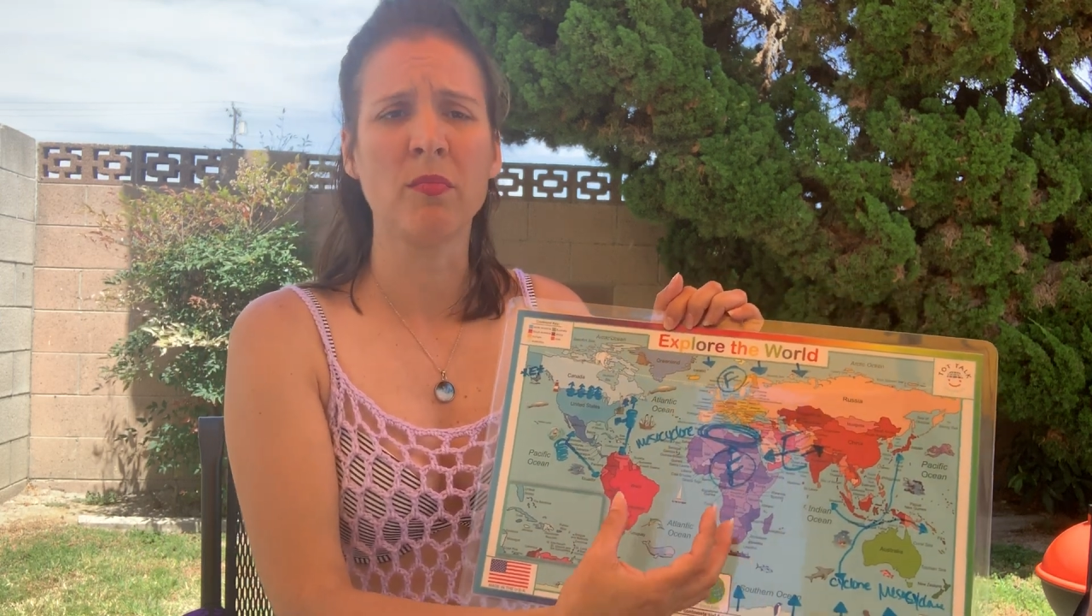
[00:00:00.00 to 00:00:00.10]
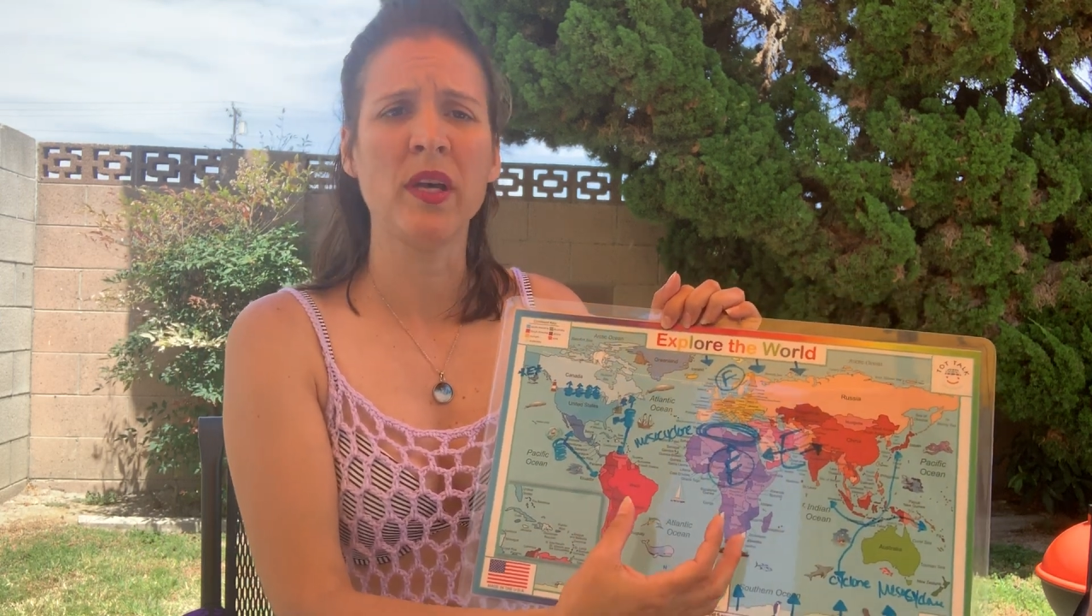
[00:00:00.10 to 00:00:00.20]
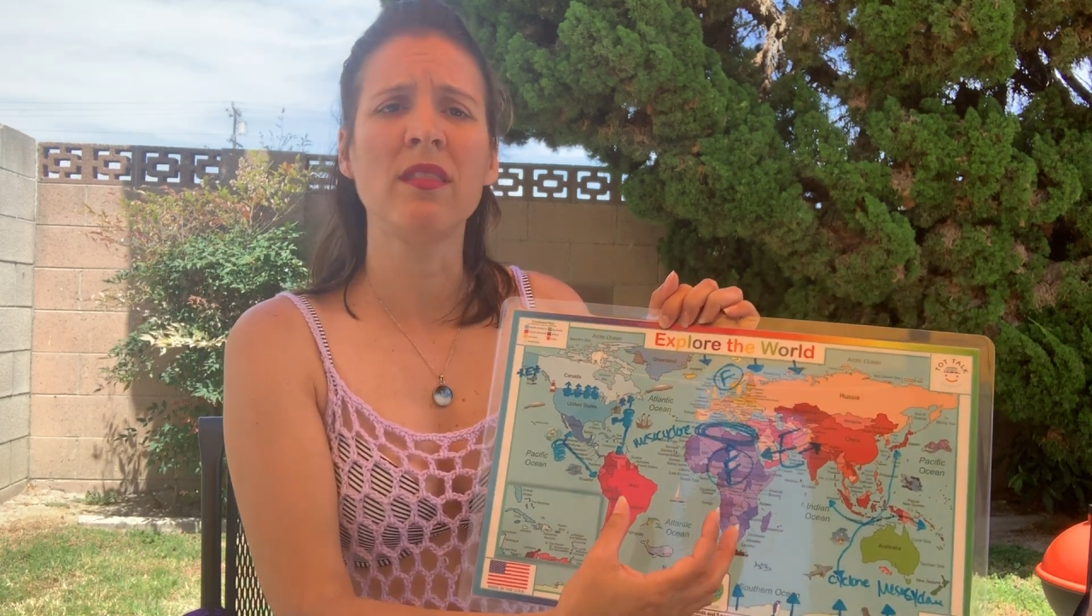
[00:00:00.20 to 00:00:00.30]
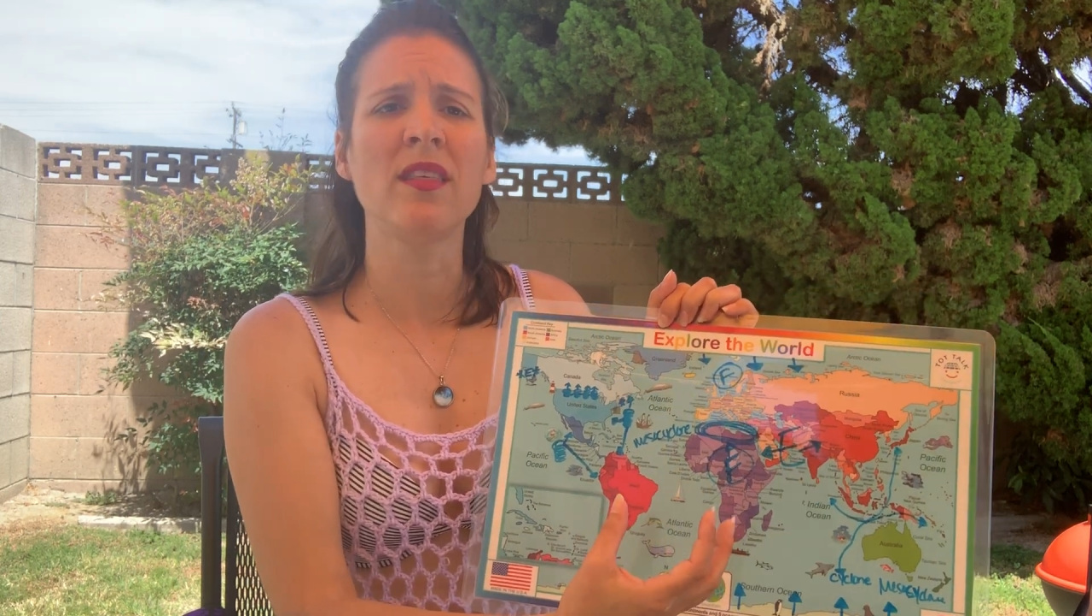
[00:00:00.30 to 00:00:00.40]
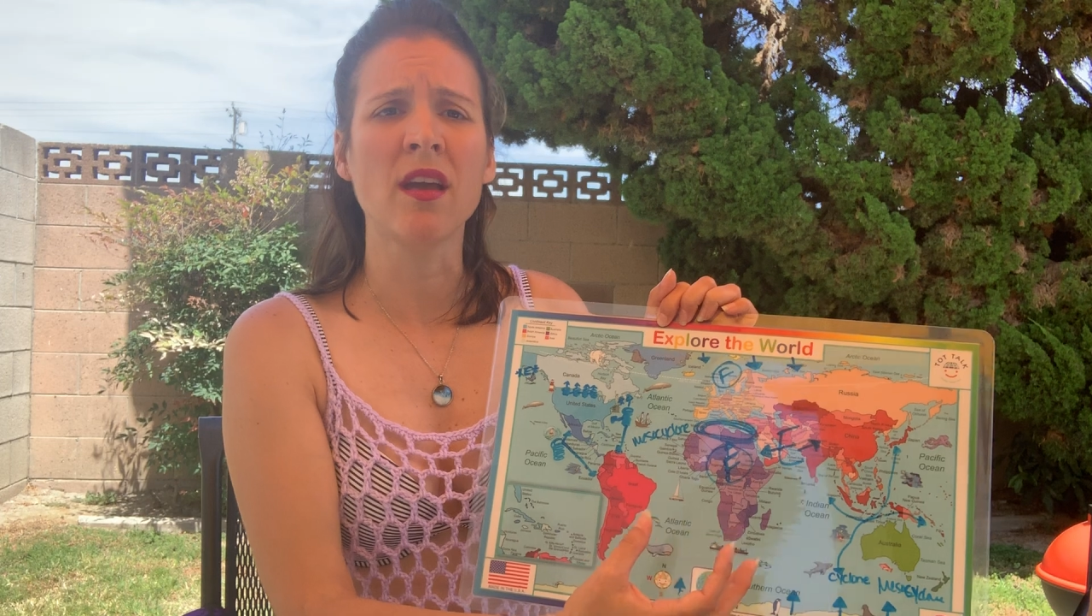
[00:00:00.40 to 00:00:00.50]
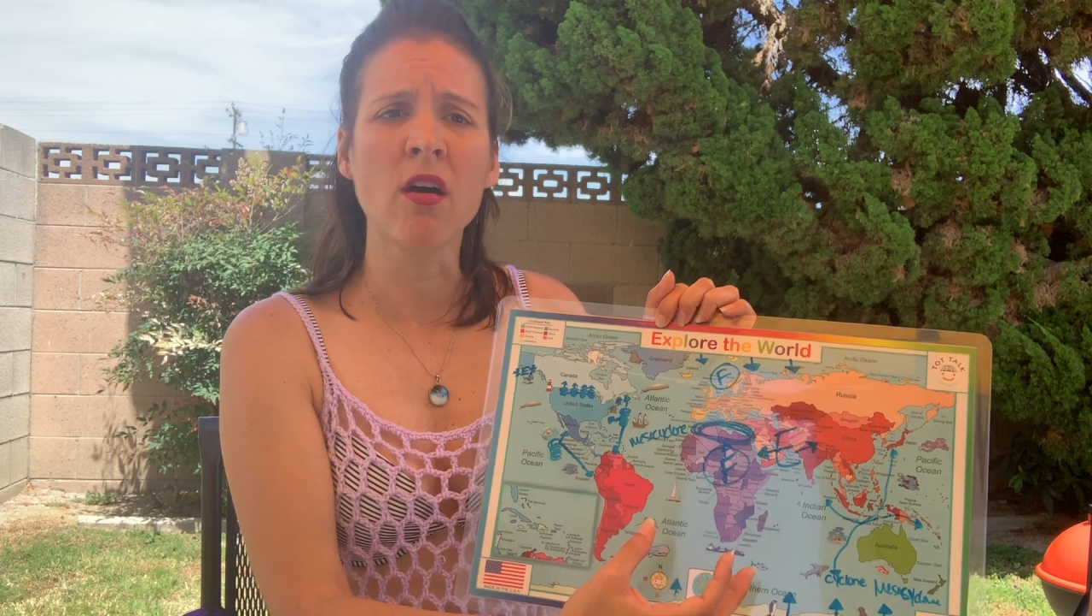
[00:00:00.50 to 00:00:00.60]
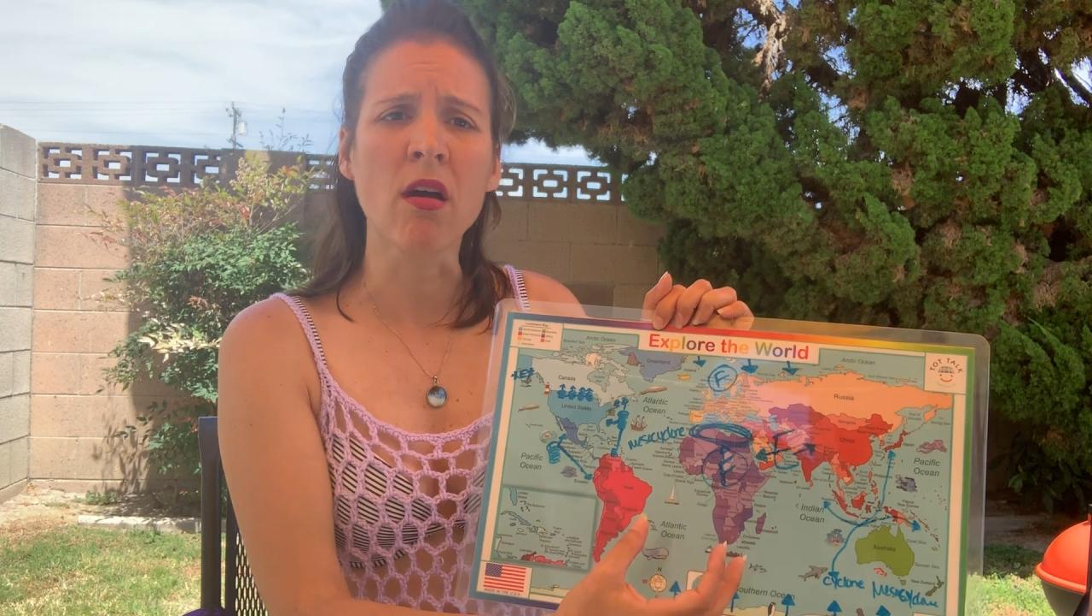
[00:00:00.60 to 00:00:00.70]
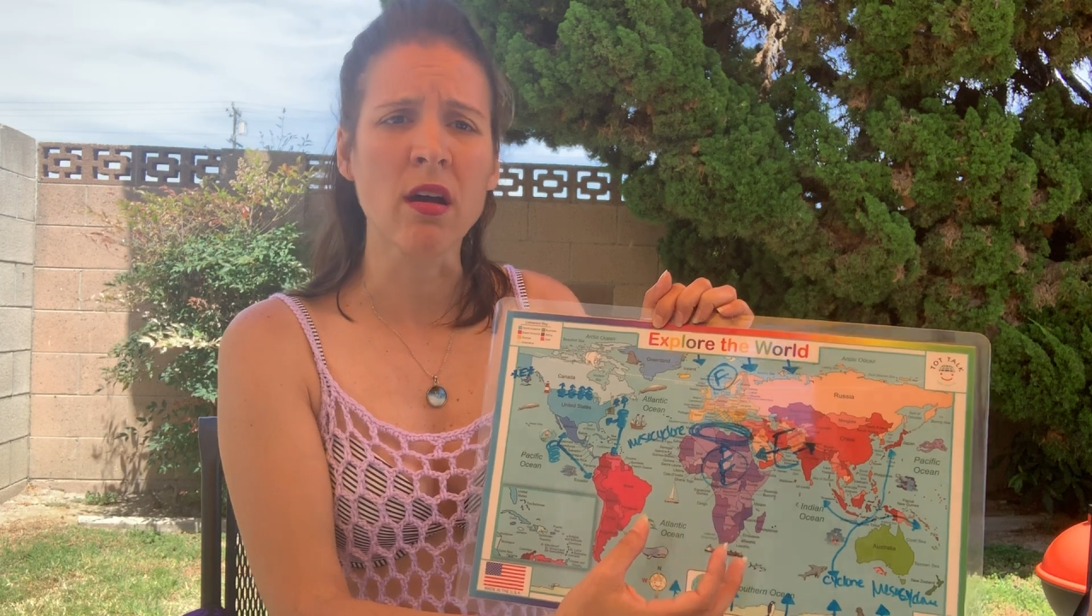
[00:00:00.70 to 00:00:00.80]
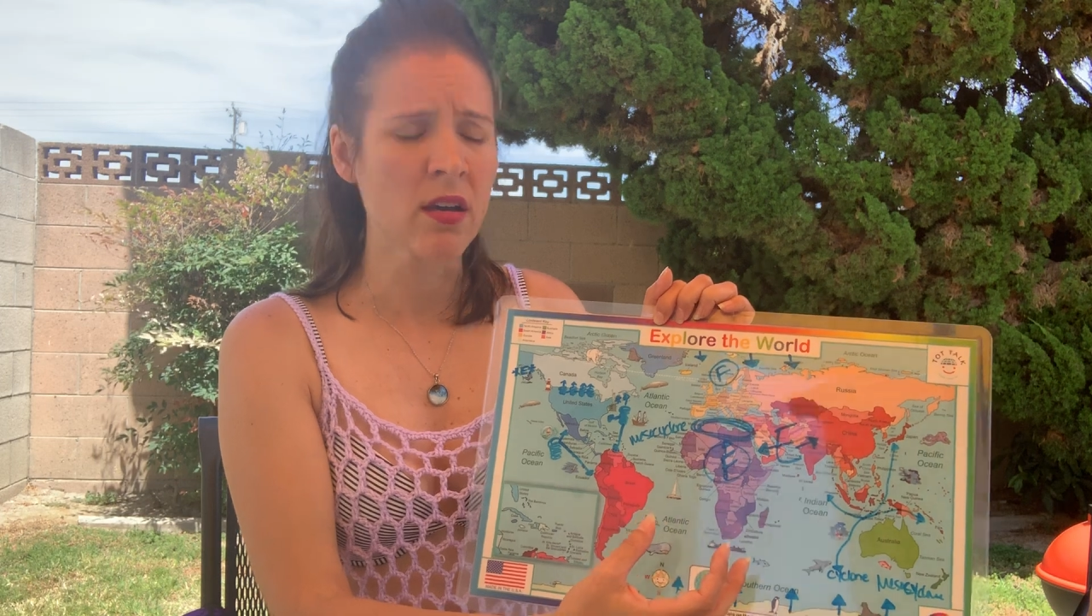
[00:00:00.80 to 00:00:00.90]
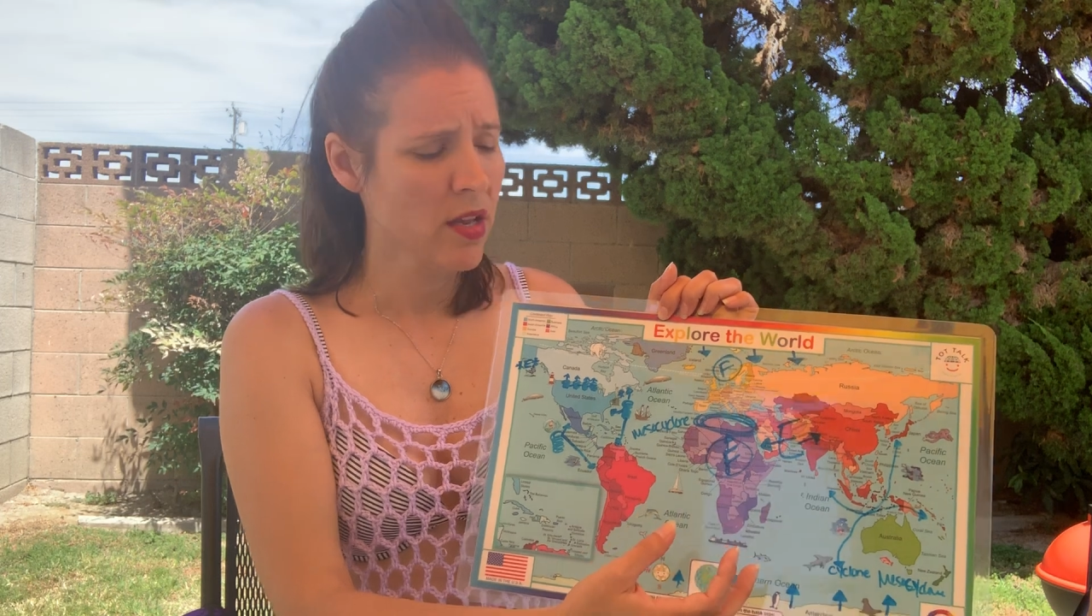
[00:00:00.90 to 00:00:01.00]
but they
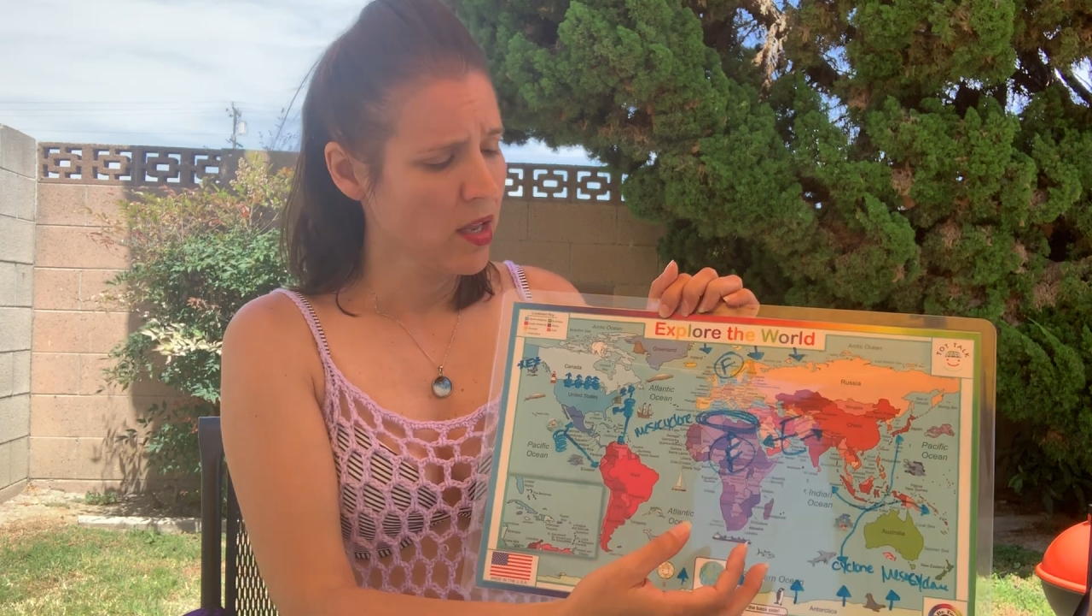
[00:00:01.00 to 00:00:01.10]
are.